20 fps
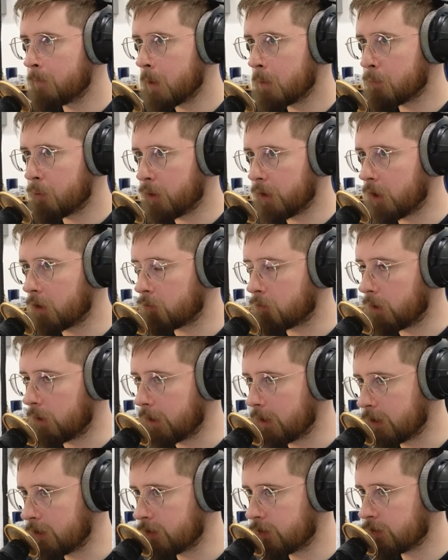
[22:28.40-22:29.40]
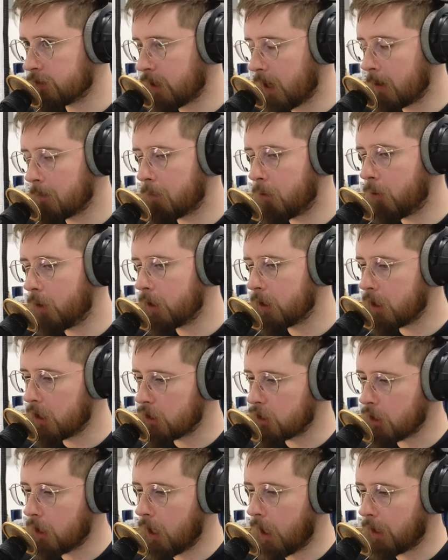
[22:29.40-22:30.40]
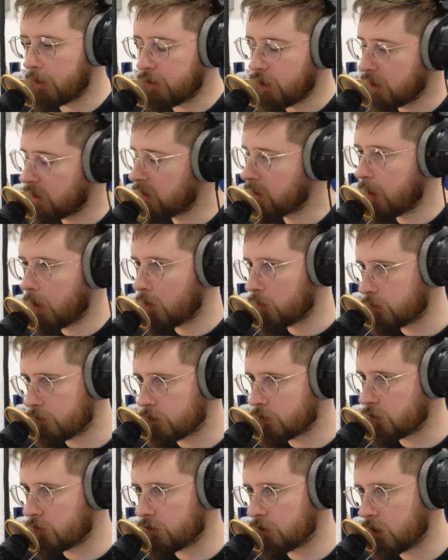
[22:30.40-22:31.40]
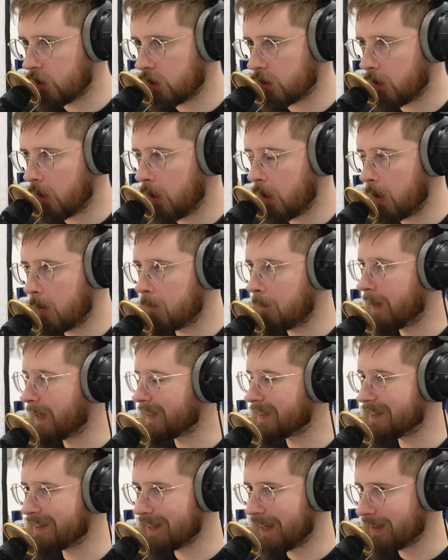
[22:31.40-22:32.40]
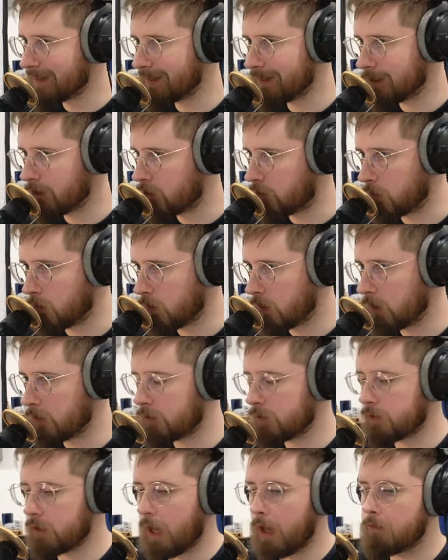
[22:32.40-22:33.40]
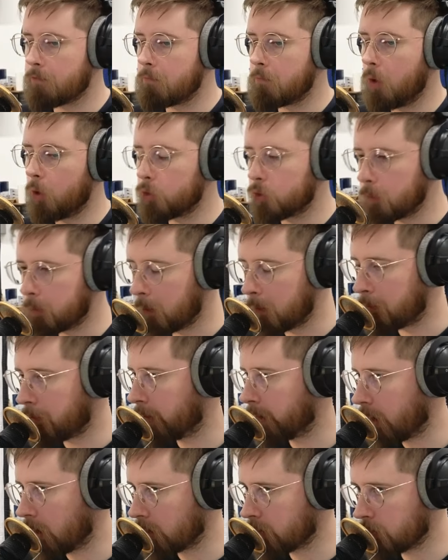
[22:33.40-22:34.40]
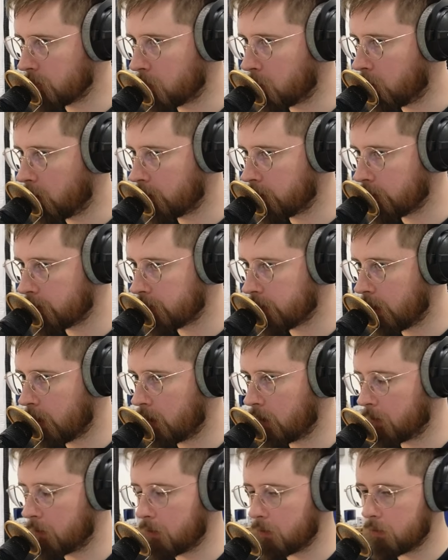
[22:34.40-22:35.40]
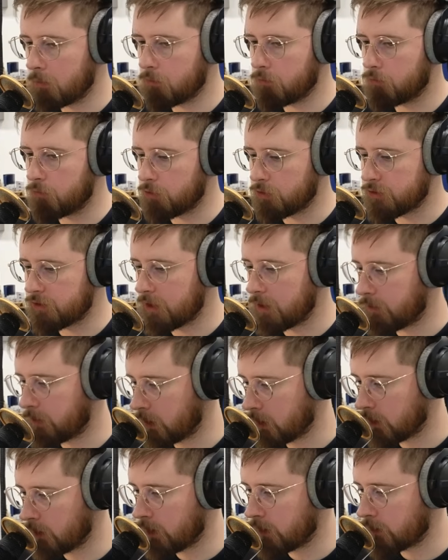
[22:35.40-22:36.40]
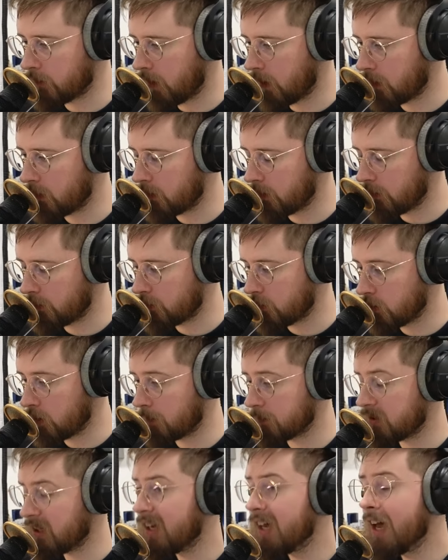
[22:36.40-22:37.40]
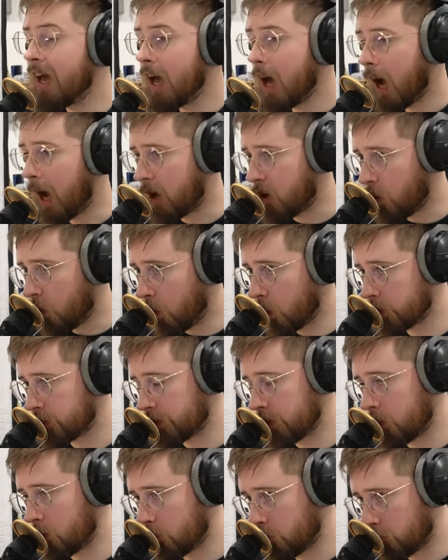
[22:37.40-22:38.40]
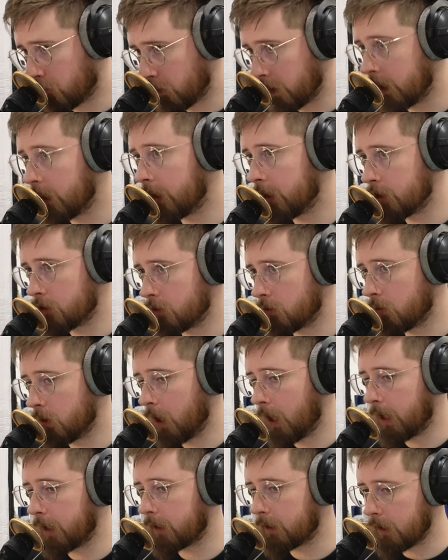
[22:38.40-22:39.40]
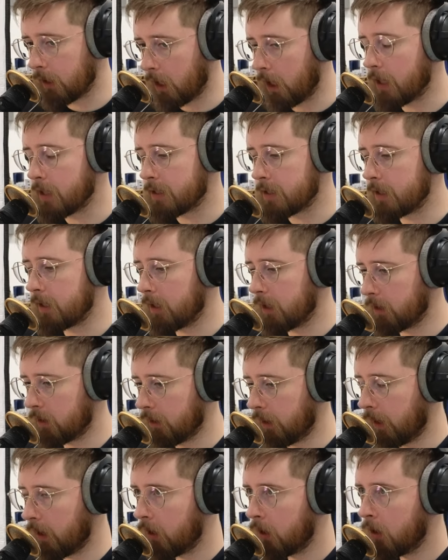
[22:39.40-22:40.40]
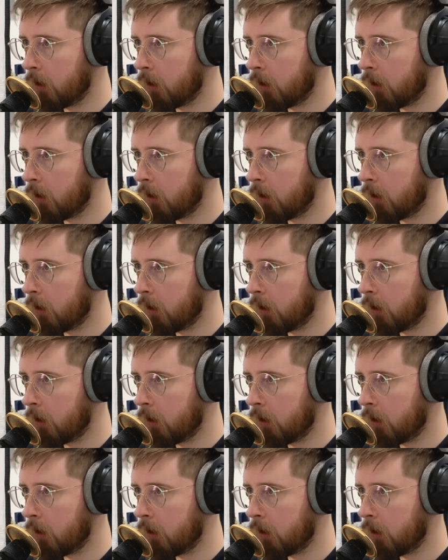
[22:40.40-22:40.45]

product release standpoint, it I think that there is just a, it makes sense to do this to have multiple products at once that are receiving these uh, these chips. I also really do like the idea that